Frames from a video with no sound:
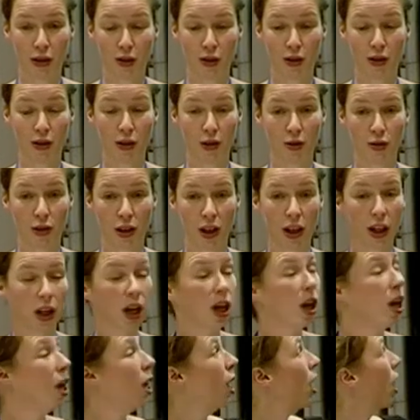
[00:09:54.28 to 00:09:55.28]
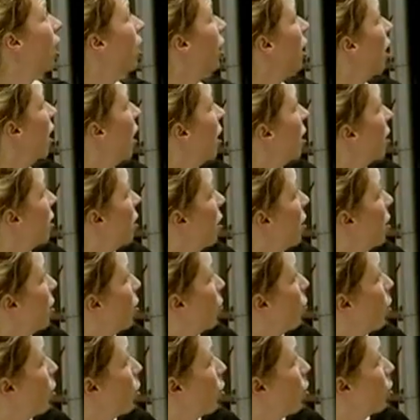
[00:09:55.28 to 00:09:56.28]
on the drug. And that is
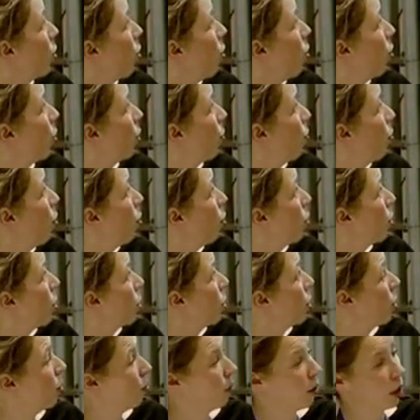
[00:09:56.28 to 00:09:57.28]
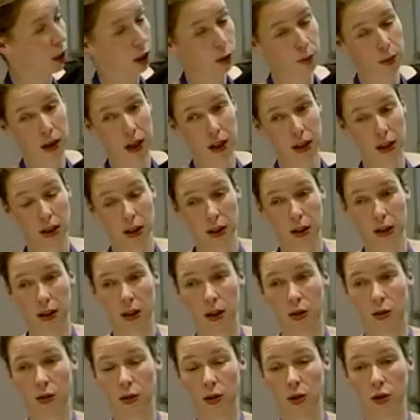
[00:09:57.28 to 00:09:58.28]
what is called the positive expectancy
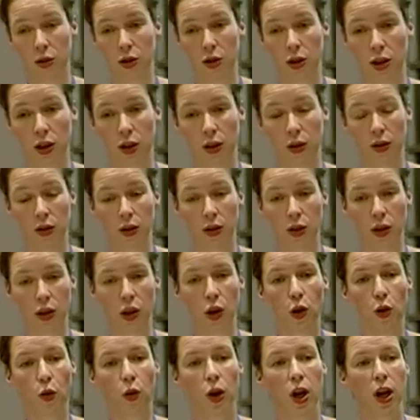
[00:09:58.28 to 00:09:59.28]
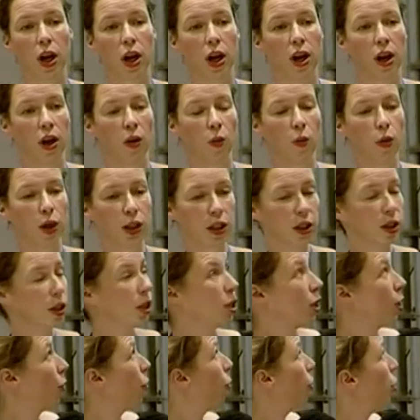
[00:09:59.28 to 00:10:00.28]
condition. So, what is the
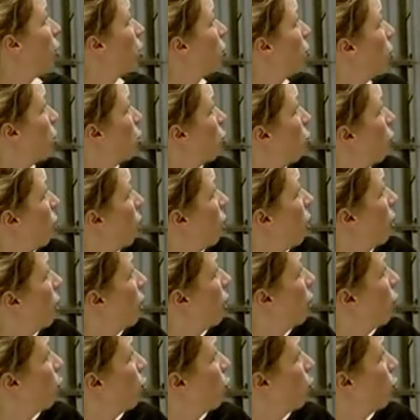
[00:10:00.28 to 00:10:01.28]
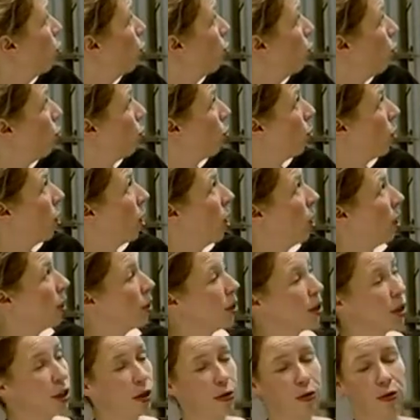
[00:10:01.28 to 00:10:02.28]
difference between these two? The
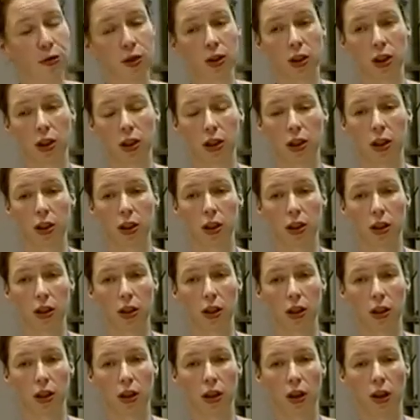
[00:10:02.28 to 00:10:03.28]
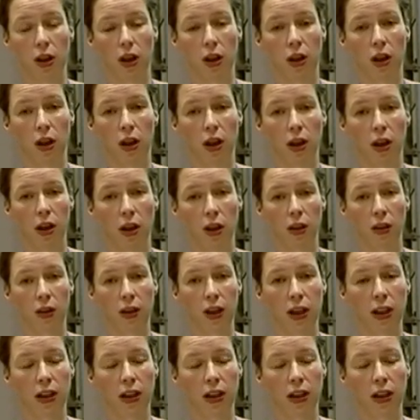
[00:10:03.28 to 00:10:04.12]
difference is that